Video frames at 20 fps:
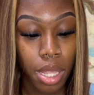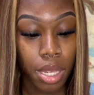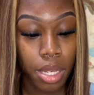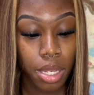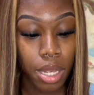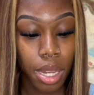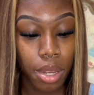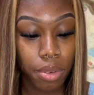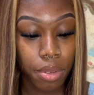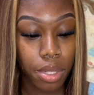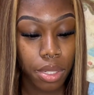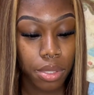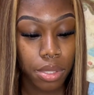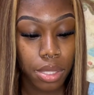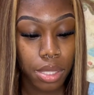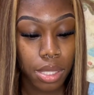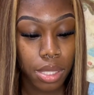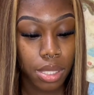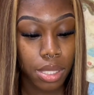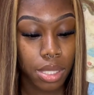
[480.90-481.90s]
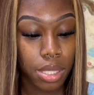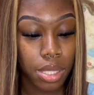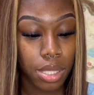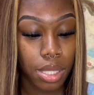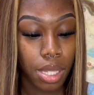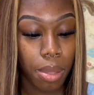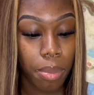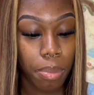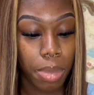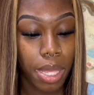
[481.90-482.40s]
Derekris,
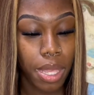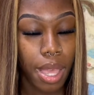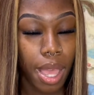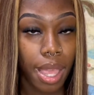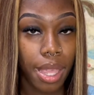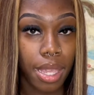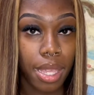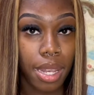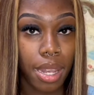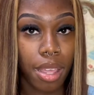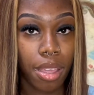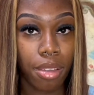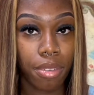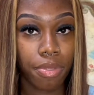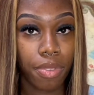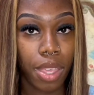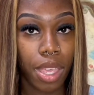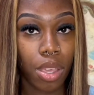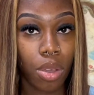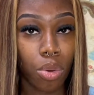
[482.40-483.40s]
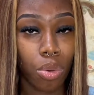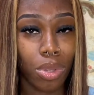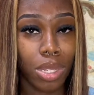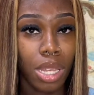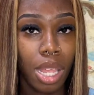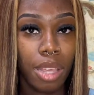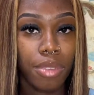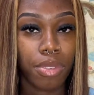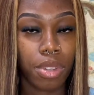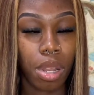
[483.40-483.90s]
BINF, and Queen
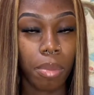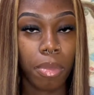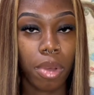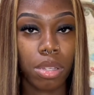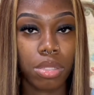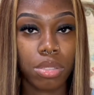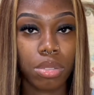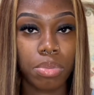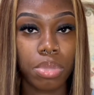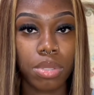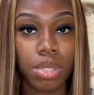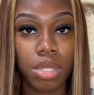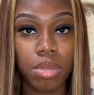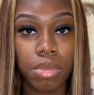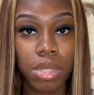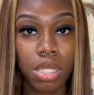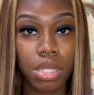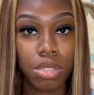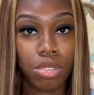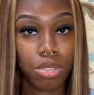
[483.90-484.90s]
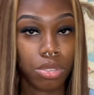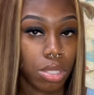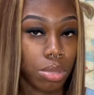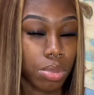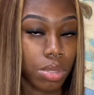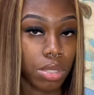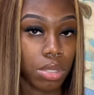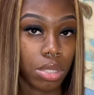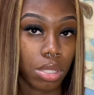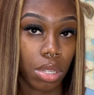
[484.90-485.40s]
Life. And I'm also put them in the
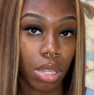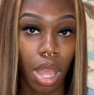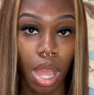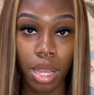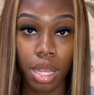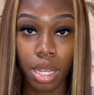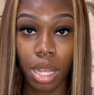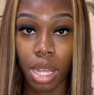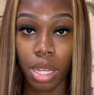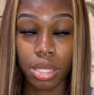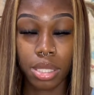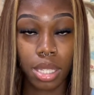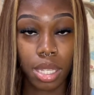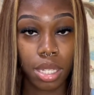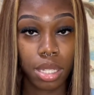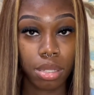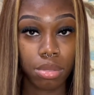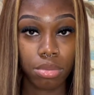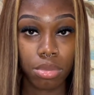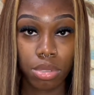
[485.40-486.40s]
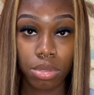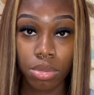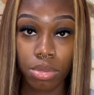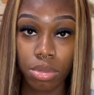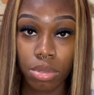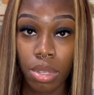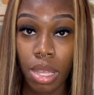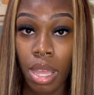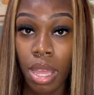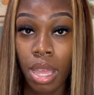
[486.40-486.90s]
description so y'all can contact them
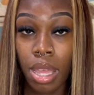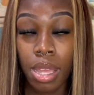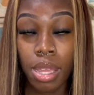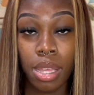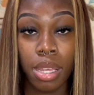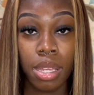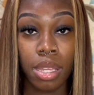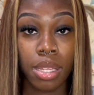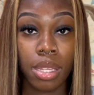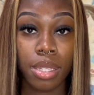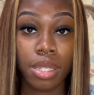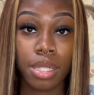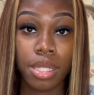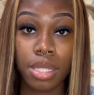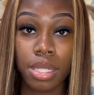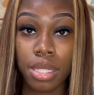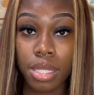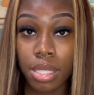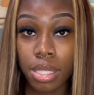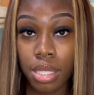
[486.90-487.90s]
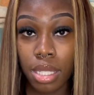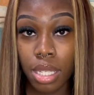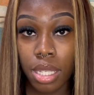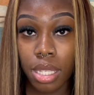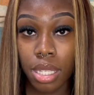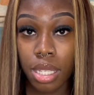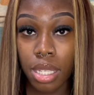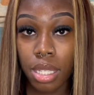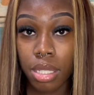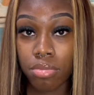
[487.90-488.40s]
too to
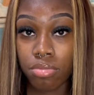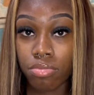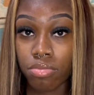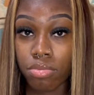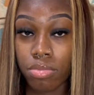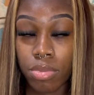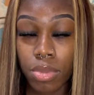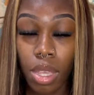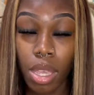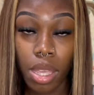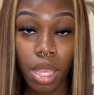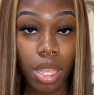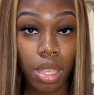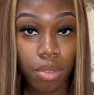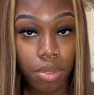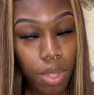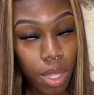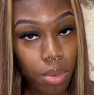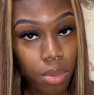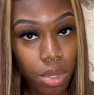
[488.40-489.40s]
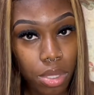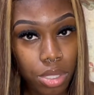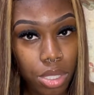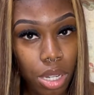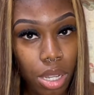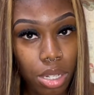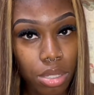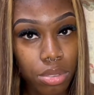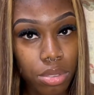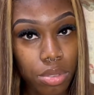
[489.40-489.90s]
see if they want
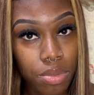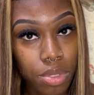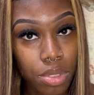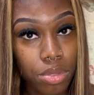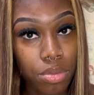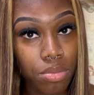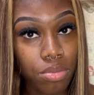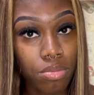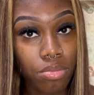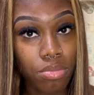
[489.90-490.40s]
y'all to review.